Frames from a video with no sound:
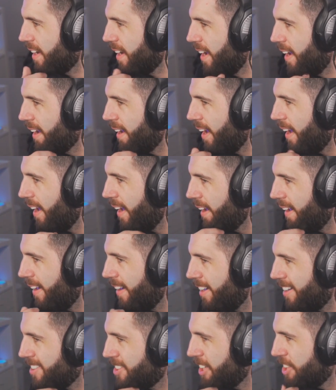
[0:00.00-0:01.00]

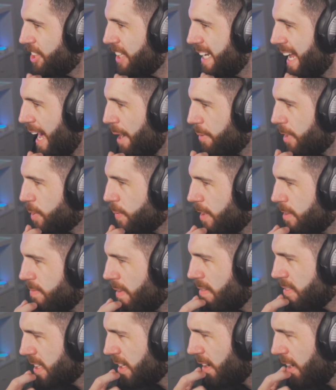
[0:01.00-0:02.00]
Gingy Nat with the 12
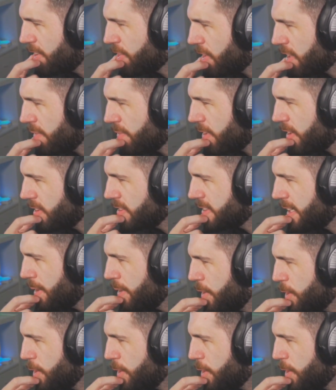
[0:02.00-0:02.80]
months in high drop content.